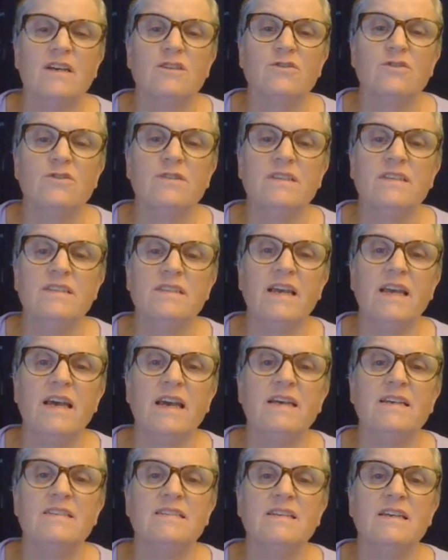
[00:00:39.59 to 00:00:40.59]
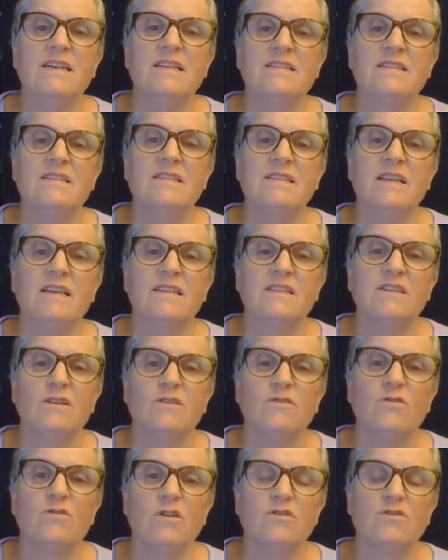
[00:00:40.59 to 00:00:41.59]
So in this case, it's it's
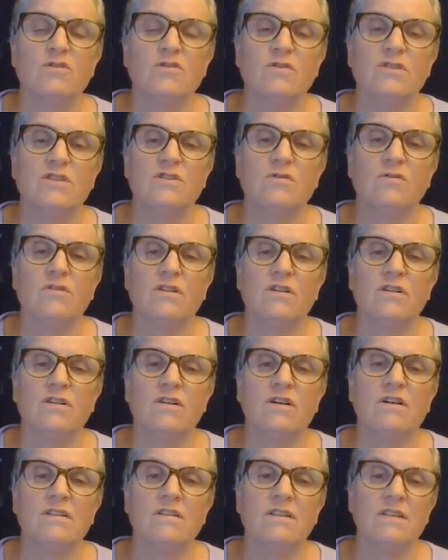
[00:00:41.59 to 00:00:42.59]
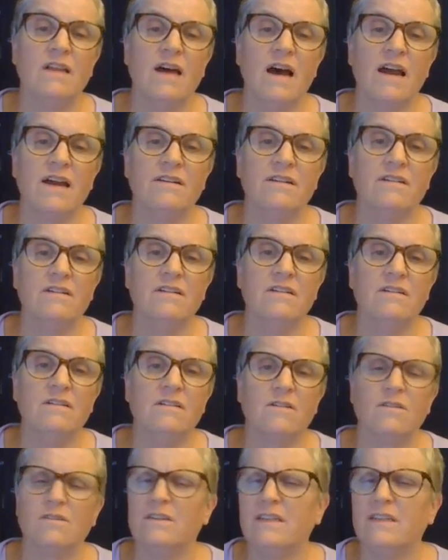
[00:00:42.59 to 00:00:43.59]
a grocery store called Lidl
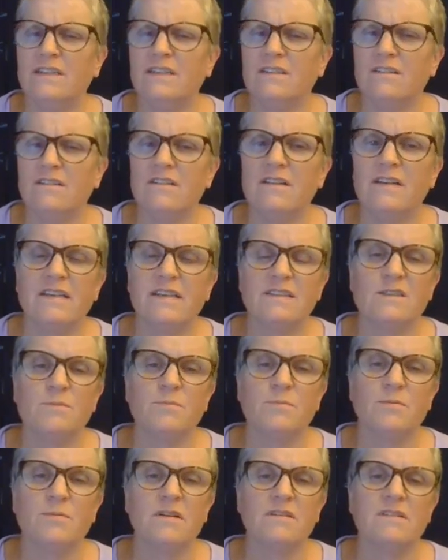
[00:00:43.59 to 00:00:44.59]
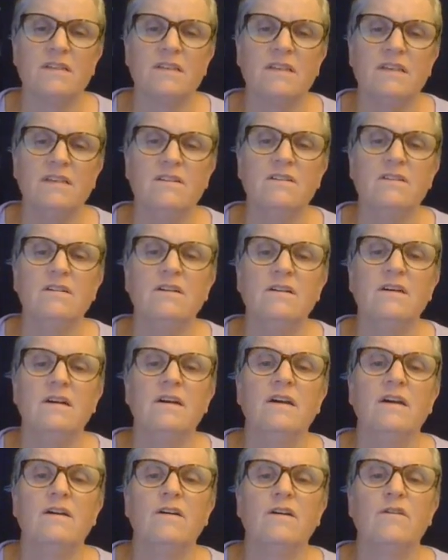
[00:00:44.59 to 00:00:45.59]
or Lidl, I guess it's pronounced Lidl.
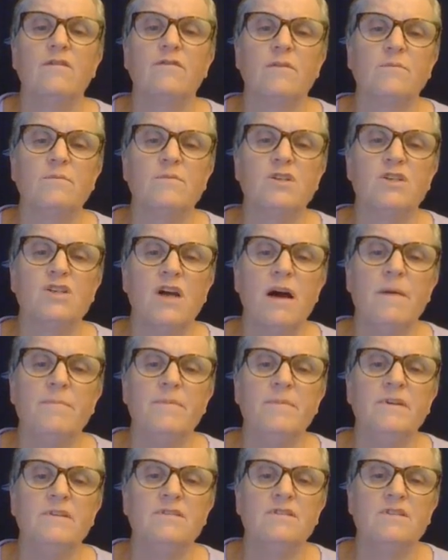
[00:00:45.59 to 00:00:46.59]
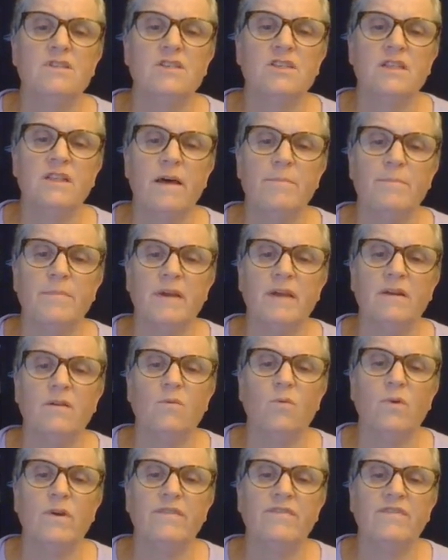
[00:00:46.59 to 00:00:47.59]
From shopping to
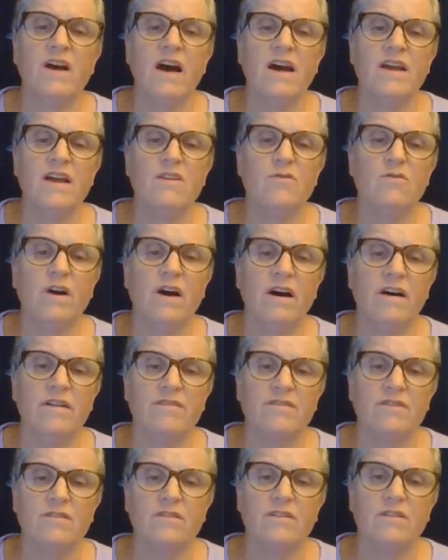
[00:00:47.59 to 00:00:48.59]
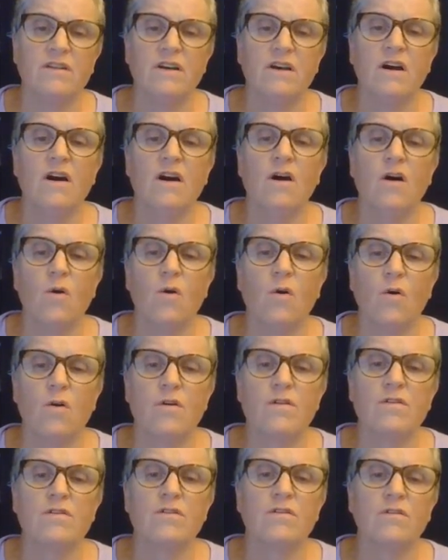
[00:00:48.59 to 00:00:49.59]
schlepping, we've got you covered.
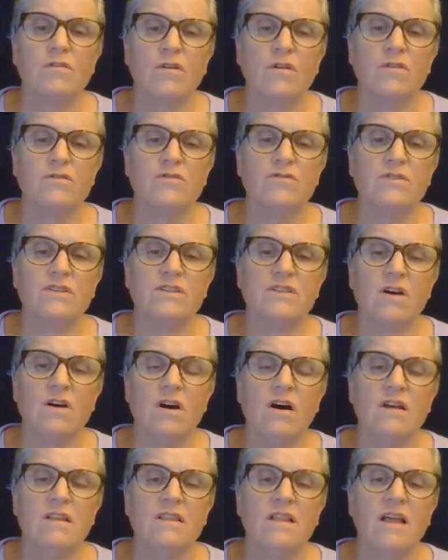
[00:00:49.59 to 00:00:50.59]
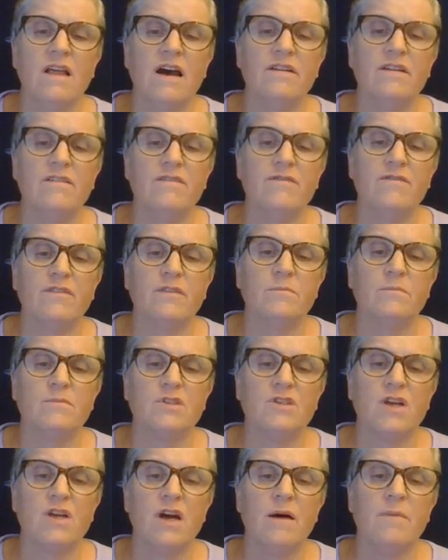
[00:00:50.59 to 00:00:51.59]
Order groceries online from
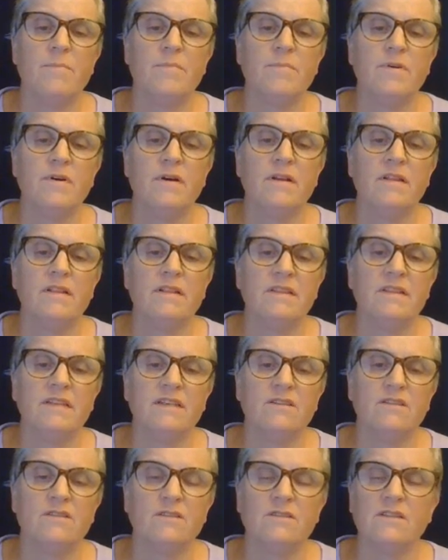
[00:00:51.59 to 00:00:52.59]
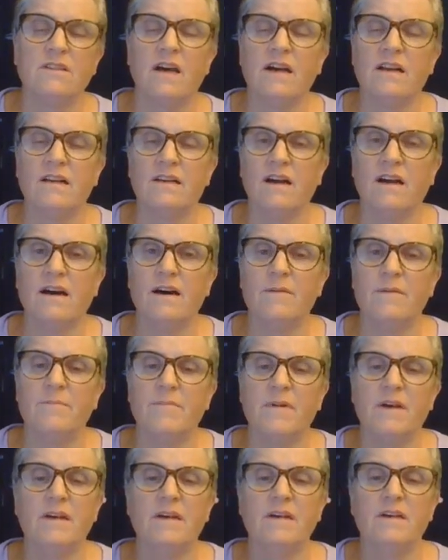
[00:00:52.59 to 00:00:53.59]
shoplidl.com.
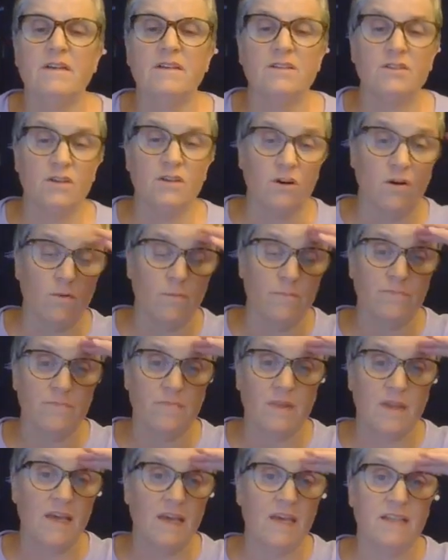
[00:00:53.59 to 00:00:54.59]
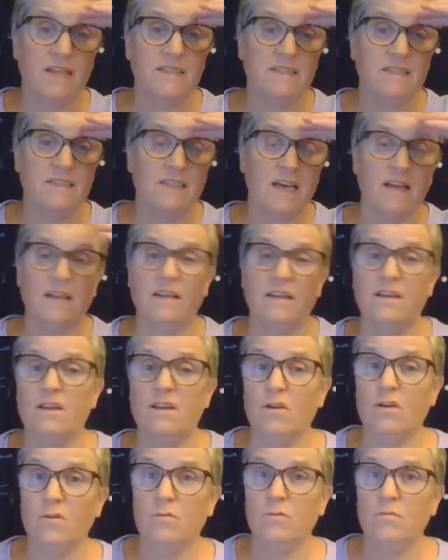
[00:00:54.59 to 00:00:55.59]
So it's telling
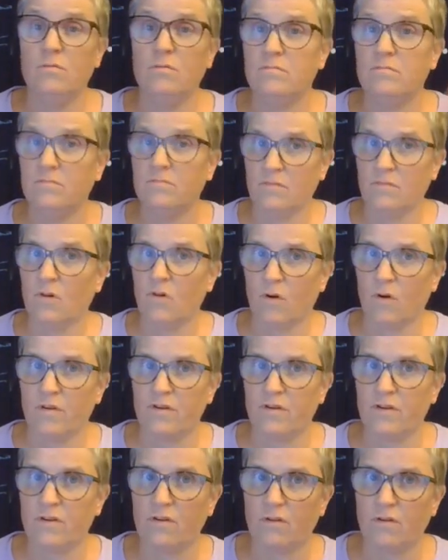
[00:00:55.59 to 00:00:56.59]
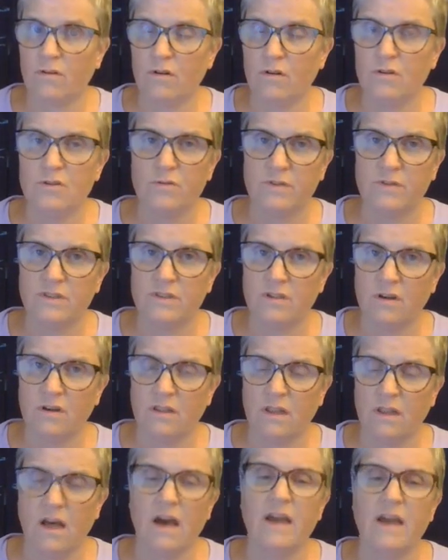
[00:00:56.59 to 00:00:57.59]
you order your groceries
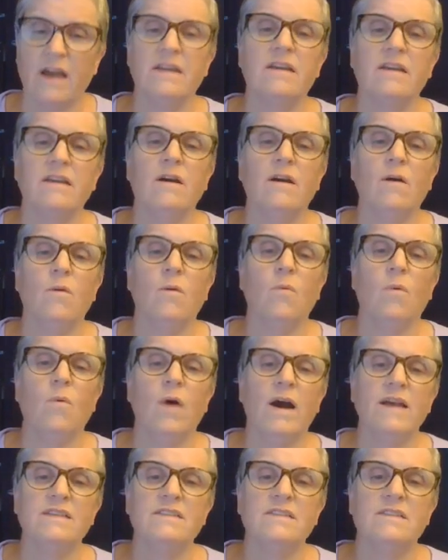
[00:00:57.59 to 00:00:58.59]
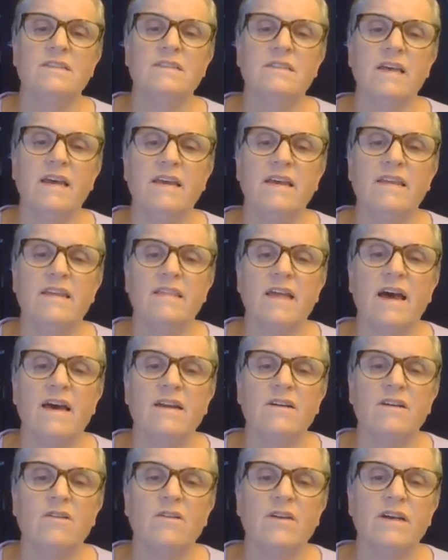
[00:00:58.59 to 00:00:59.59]
online. Why is it saying
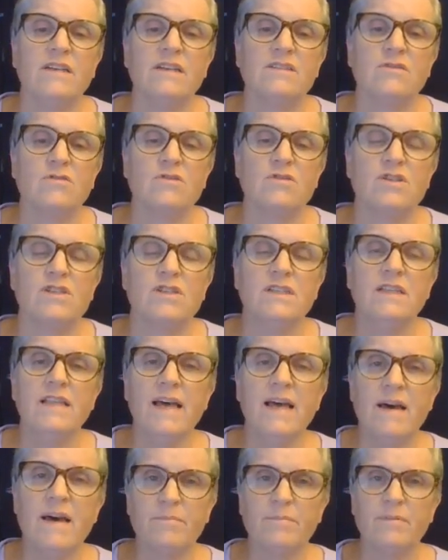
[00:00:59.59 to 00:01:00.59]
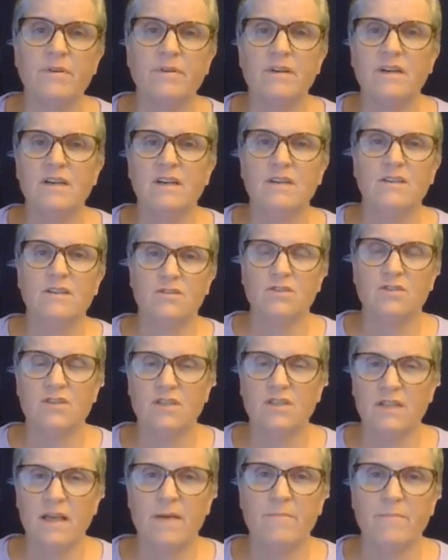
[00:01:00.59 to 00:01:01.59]
that? Okay, so schlepp, so
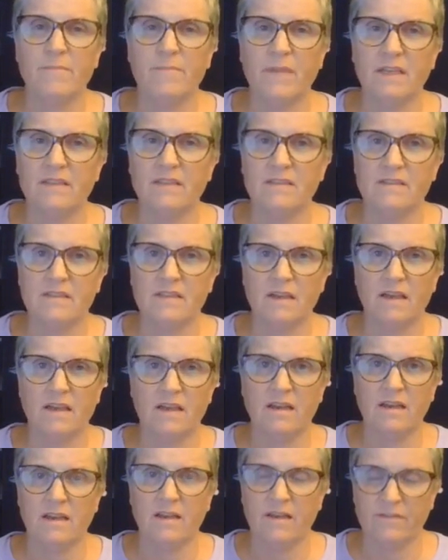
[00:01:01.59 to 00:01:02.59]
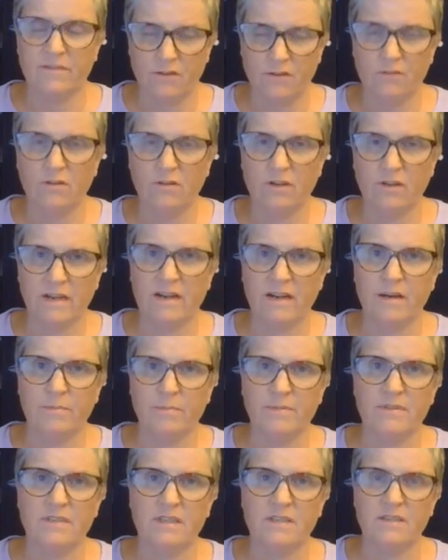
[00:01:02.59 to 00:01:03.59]
schlepp means, uh, if you look it
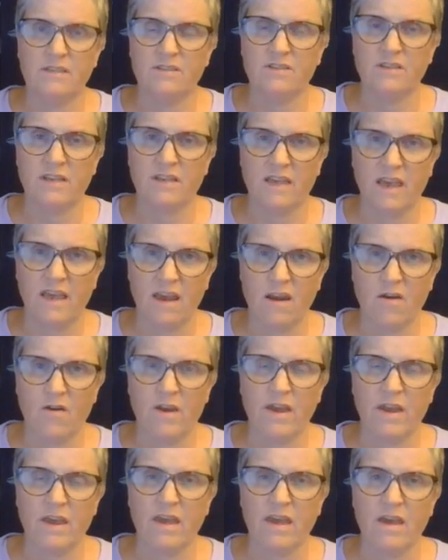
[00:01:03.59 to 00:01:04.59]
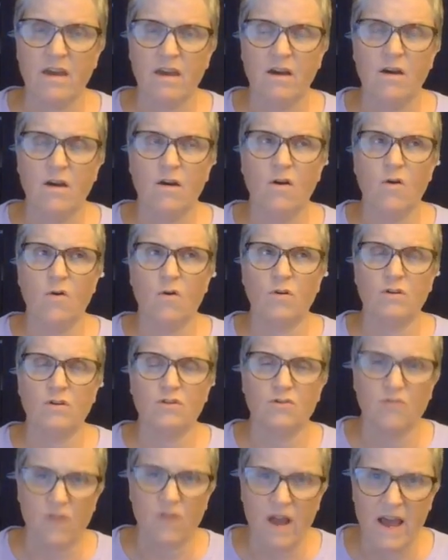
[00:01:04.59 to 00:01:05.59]
up, it says to carry or
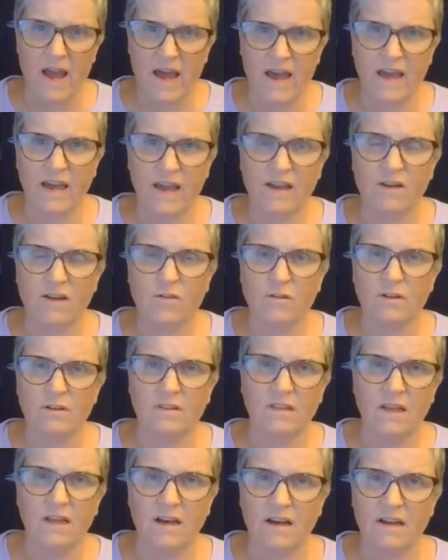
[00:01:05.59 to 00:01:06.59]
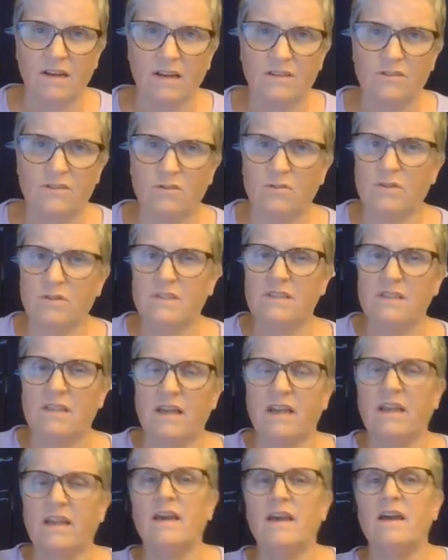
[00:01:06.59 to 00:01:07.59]
drag or lug. So it's
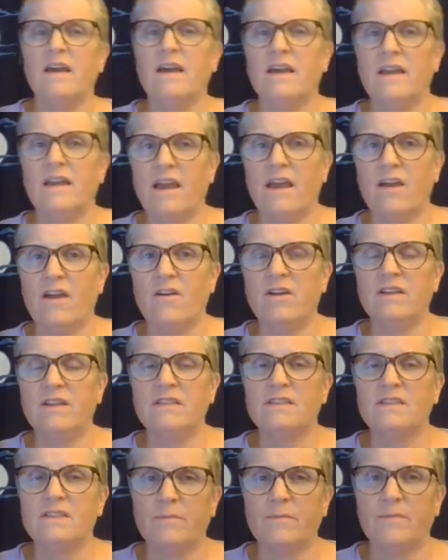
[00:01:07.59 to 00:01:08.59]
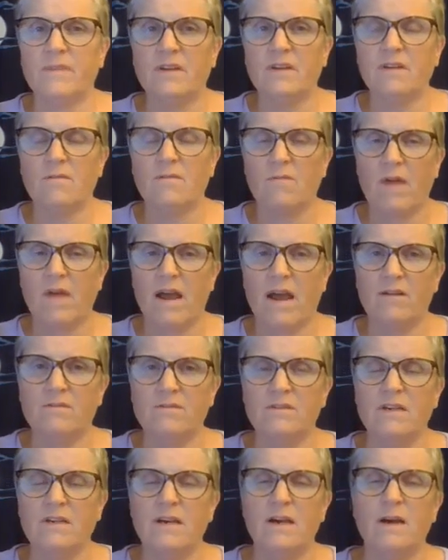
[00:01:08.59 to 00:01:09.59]
like carrying something
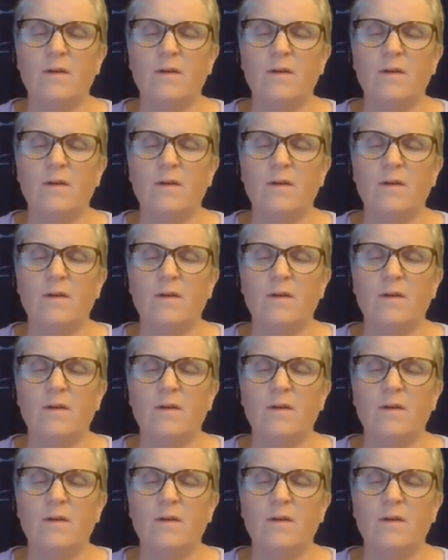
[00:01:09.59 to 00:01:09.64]
around.